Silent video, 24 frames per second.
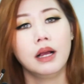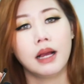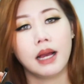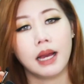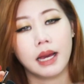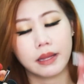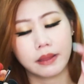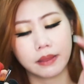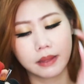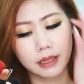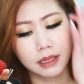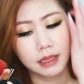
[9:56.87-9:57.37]

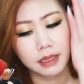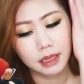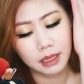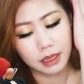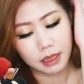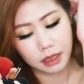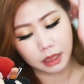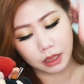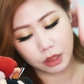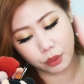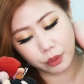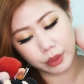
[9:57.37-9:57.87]
And then,
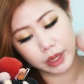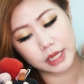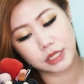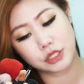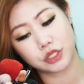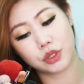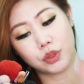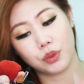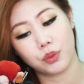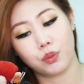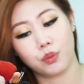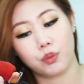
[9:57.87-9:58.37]
okay,
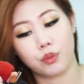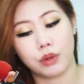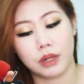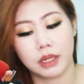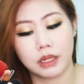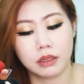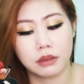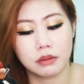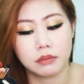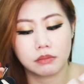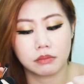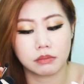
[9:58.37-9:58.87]
so
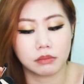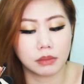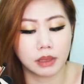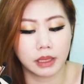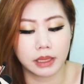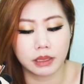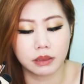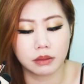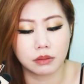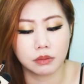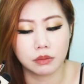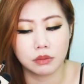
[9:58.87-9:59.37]
when
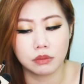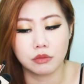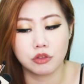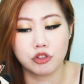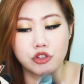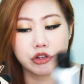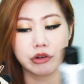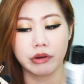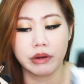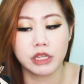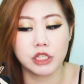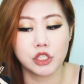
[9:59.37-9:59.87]
like
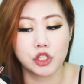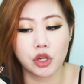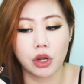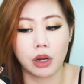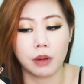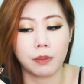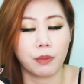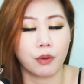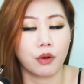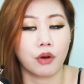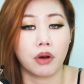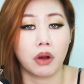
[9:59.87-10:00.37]
during
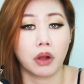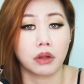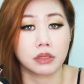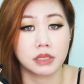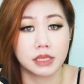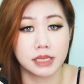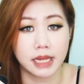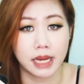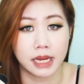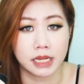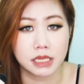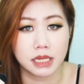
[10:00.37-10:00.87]
job or on
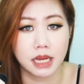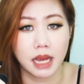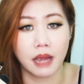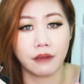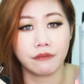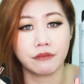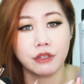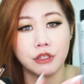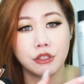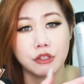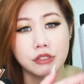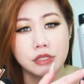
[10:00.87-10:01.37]
set,
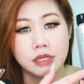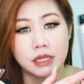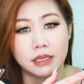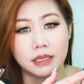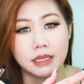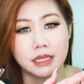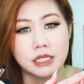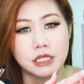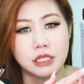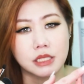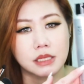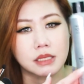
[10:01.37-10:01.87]
after using
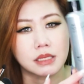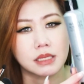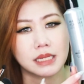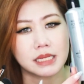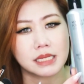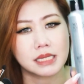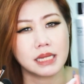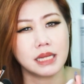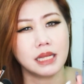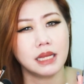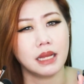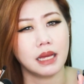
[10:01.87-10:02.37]
this,
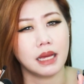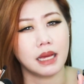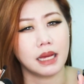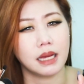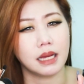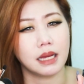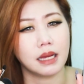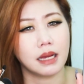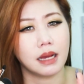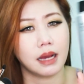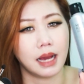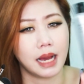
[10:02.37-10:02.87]
does it
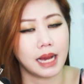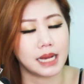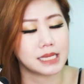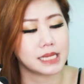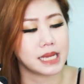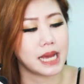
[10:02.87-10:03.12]
has